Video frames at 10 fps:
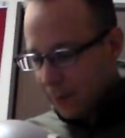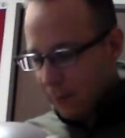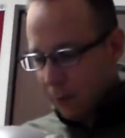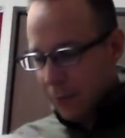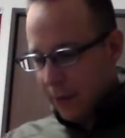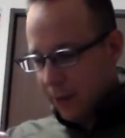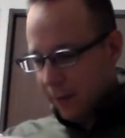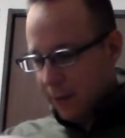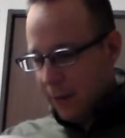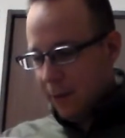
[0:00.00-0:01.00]
winning
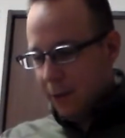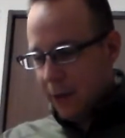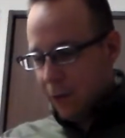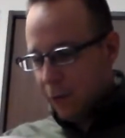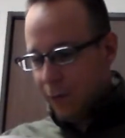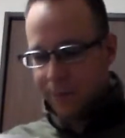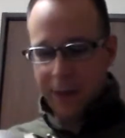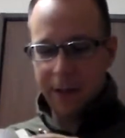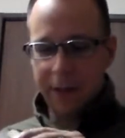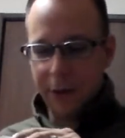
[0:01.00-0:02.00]
and looking cool,
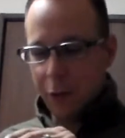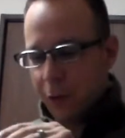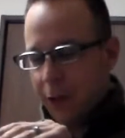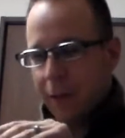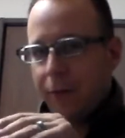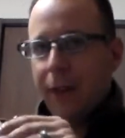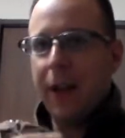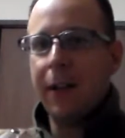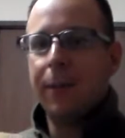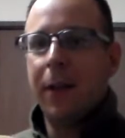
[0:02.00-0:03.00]
being as Gucci and
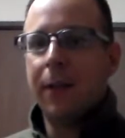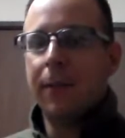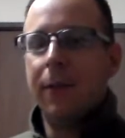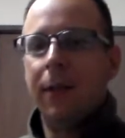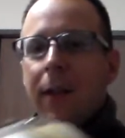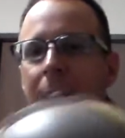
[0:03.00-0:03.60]
fly as possible.